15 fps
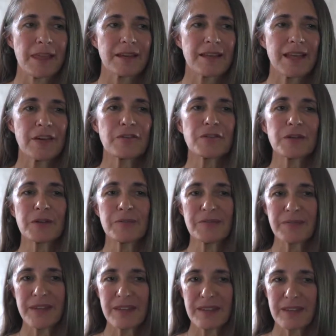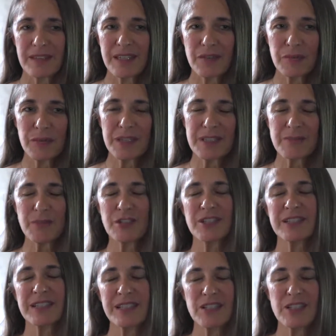never given me as much
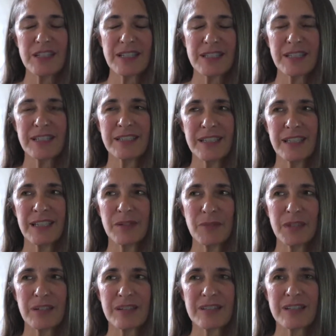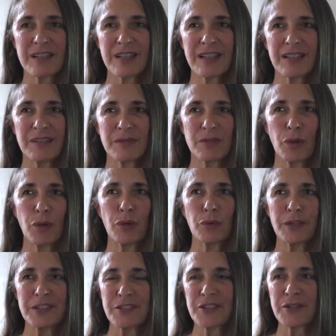attention as he did because I
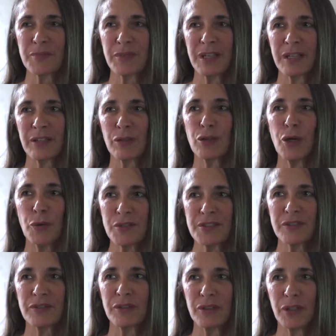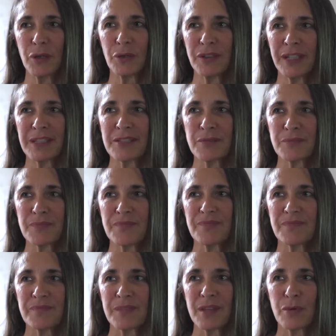always just be the lowest of the low, and that's
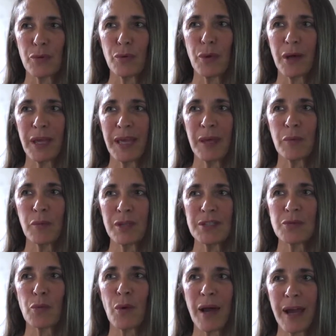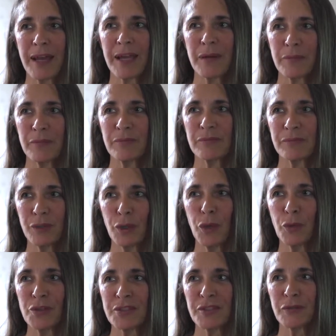who I am. That's why I'm the
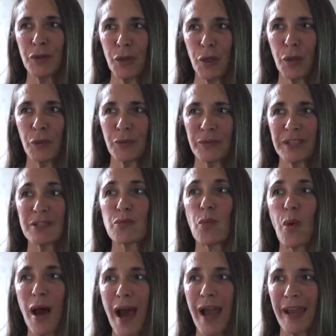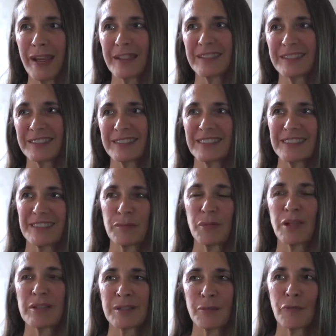lowest of the low. That's why,
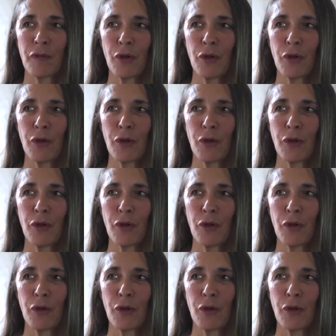because I'm